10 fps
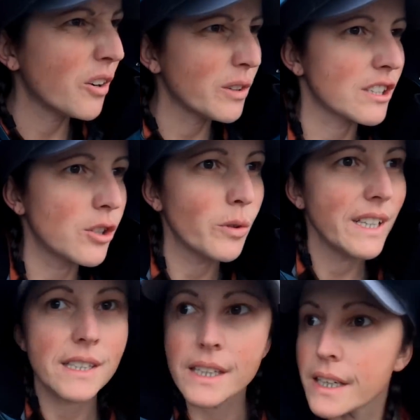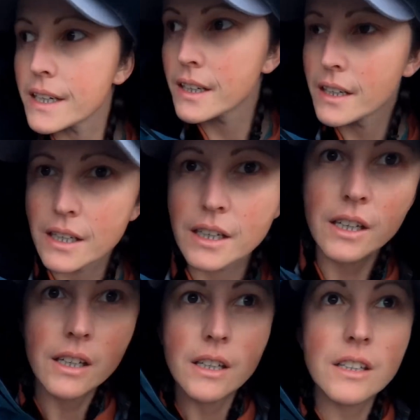Oh, it's noisy.
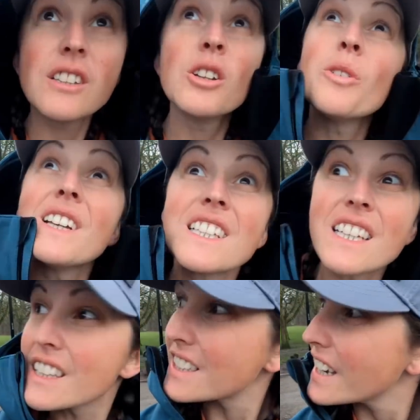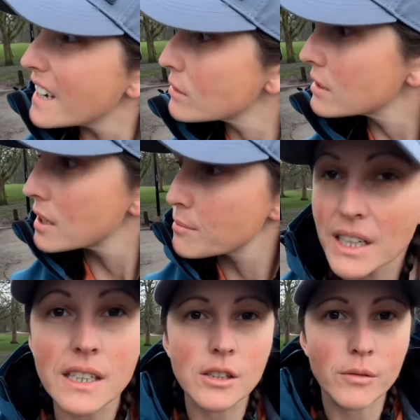Noisy in the town. It's
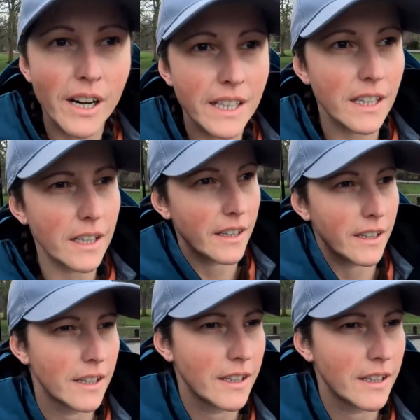bloody stopped raining, isn't it?